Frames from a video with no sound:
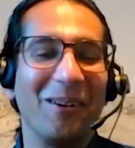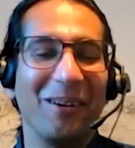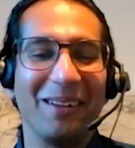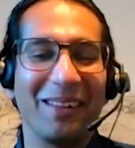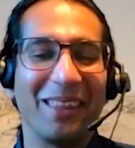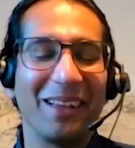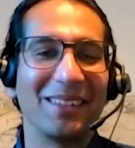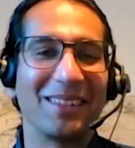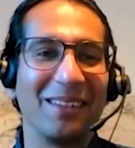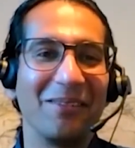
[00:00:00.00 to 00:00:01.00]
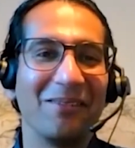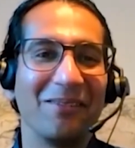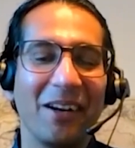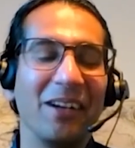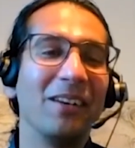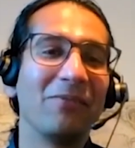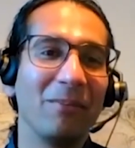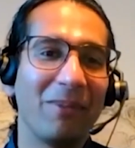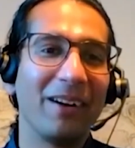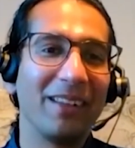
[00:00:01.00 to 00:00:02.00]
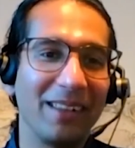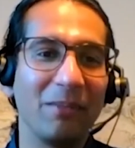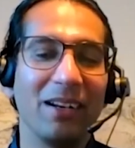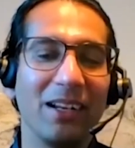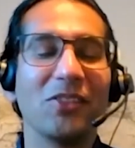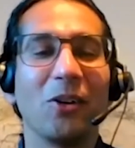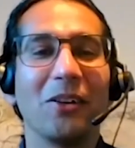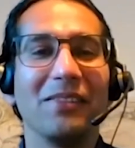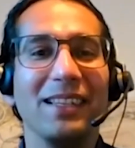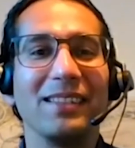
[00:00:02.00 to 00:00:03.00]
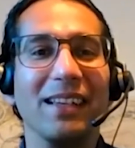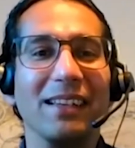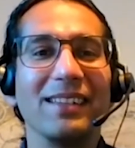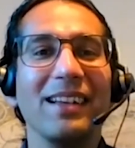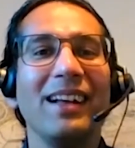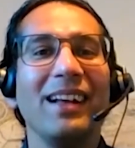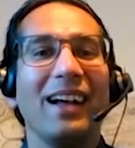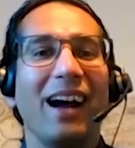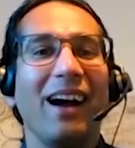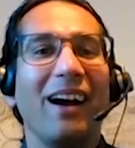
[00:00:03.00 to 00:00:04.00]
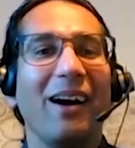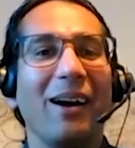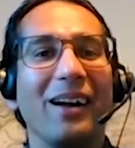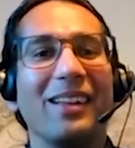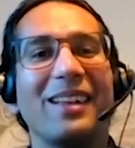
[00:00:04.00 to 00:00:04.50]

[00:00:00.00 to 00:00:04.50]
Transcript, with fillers: oh, there's a very different party that believes all of these things, uh,